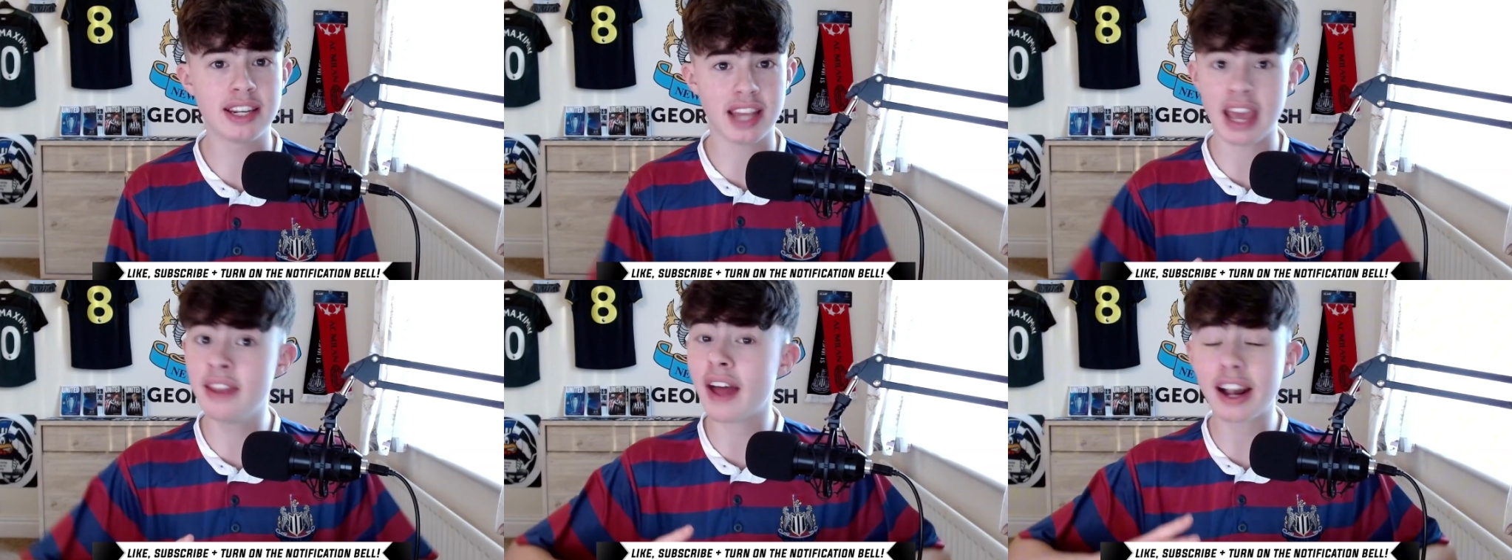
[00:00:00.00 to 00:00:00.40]

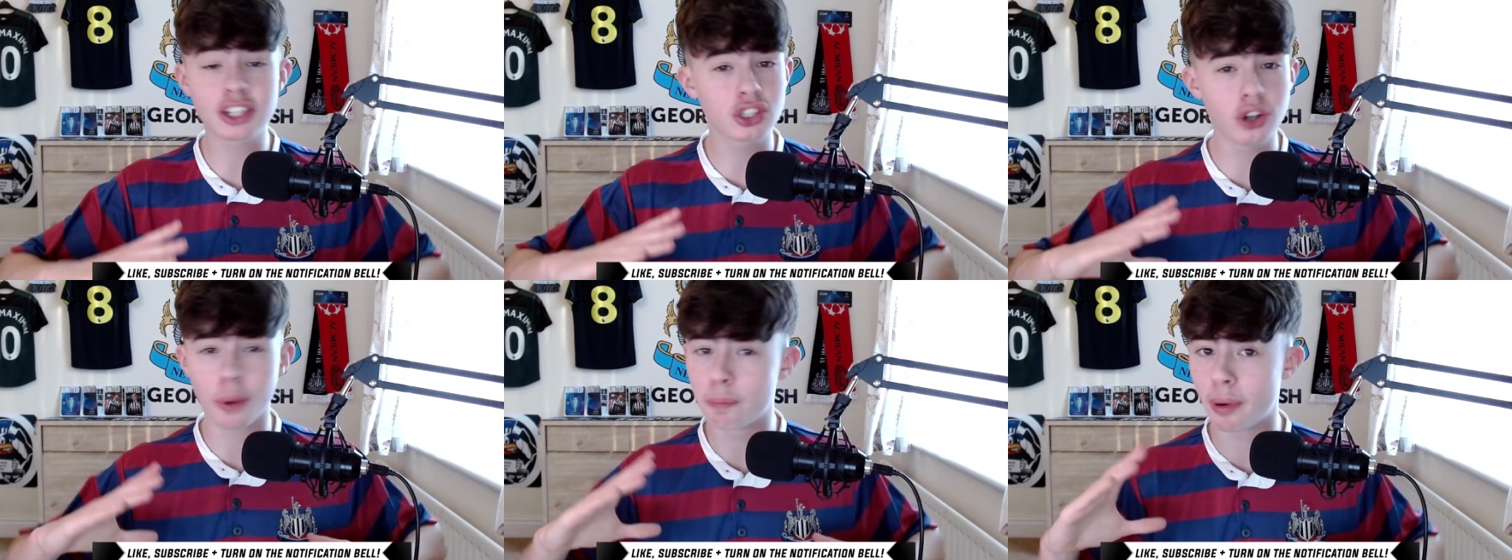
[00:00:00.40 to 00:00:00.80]
And that's
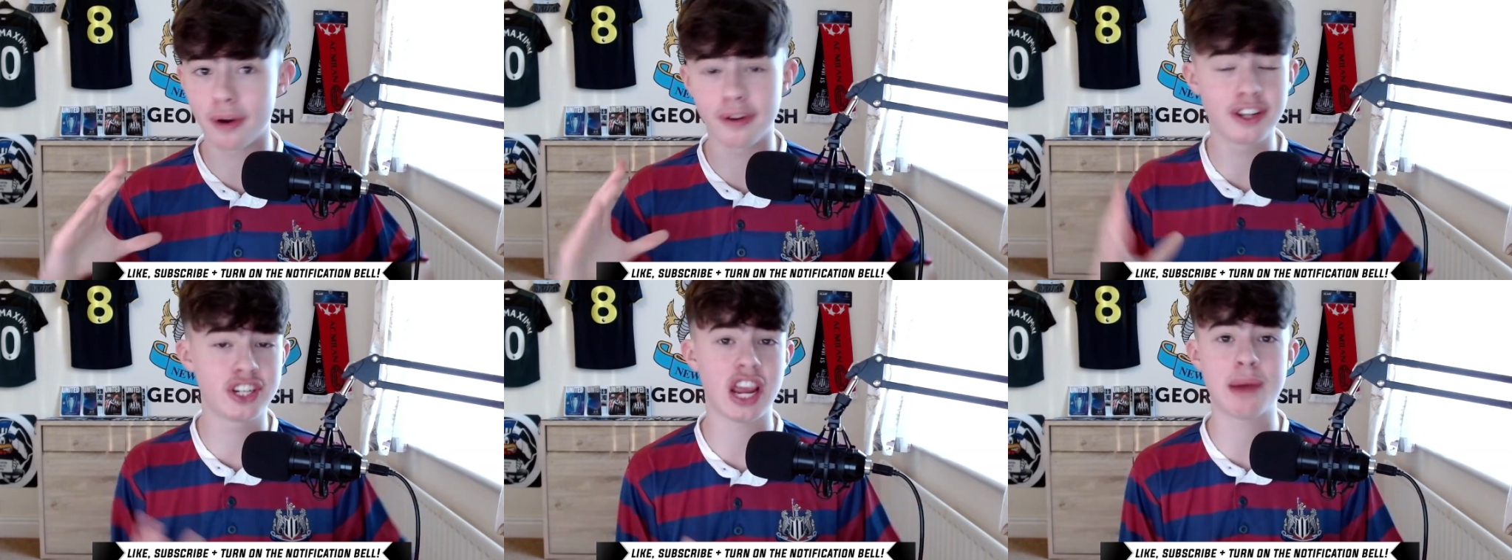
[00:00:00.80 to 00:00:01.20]
not body
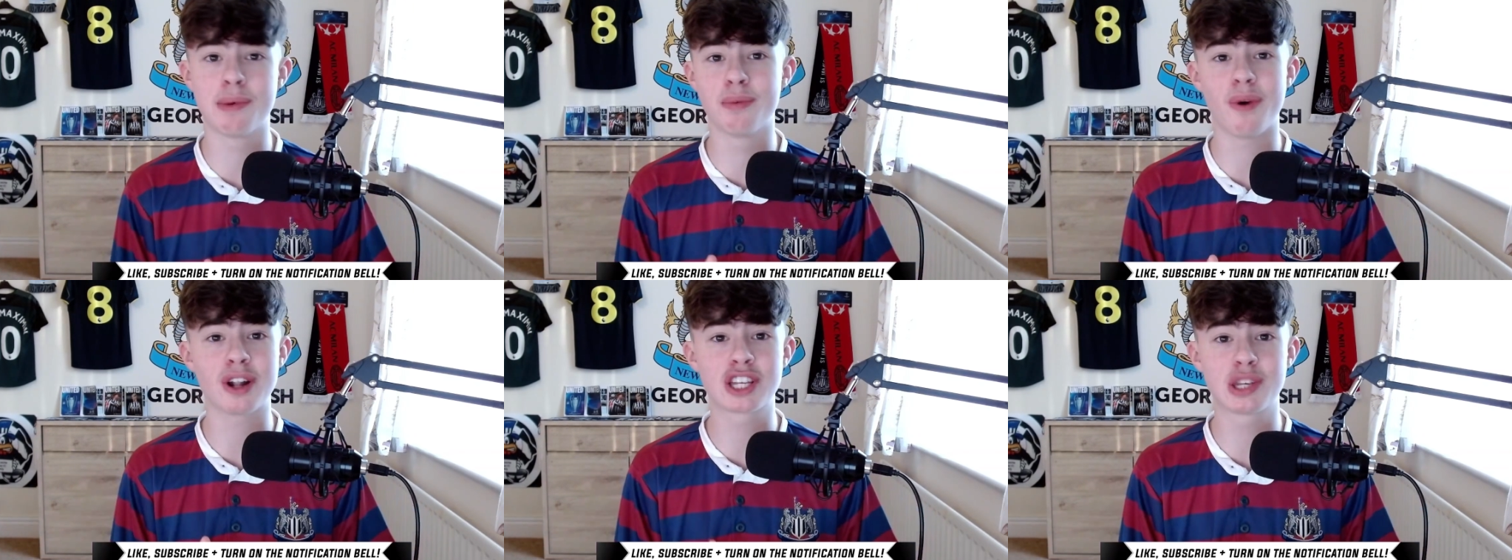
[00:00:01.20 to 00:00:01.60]
shaming
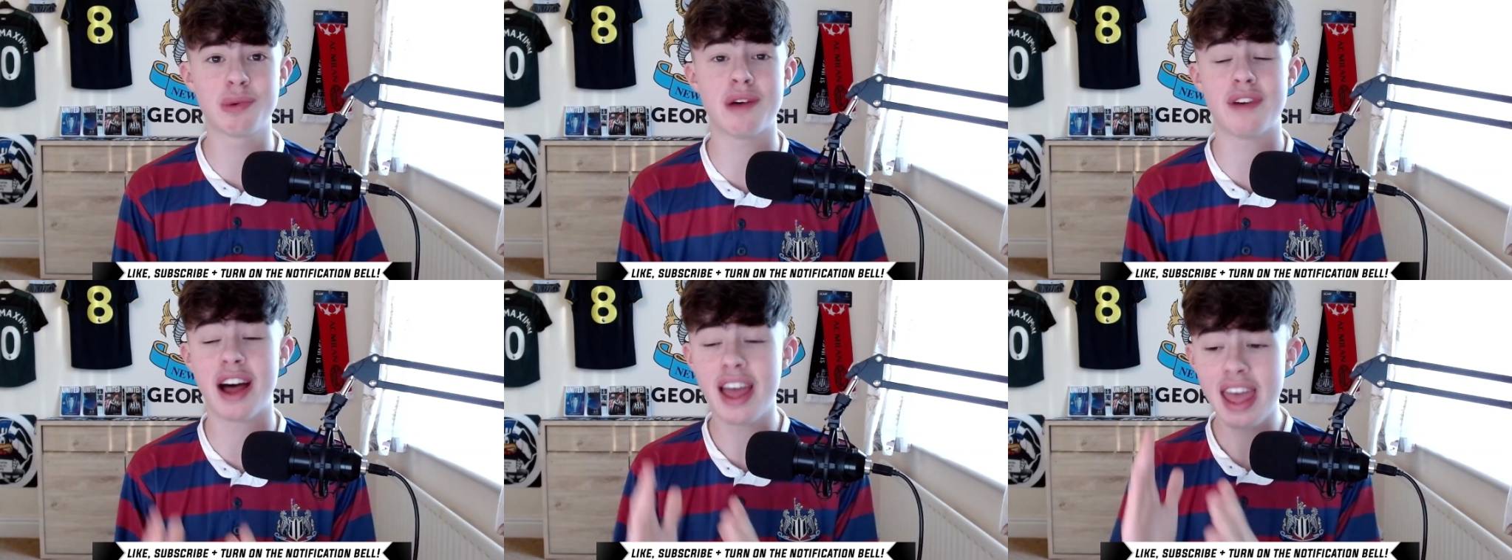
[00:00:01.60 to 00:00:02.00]

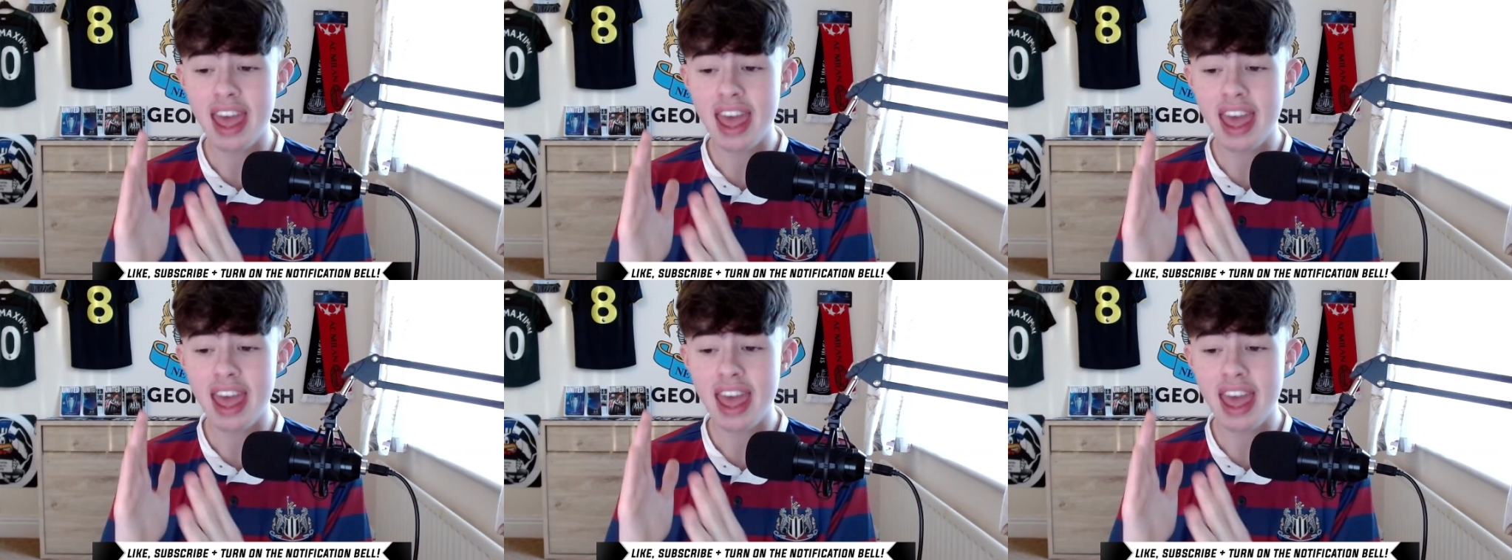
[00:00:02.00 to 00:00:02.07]
whatsoever.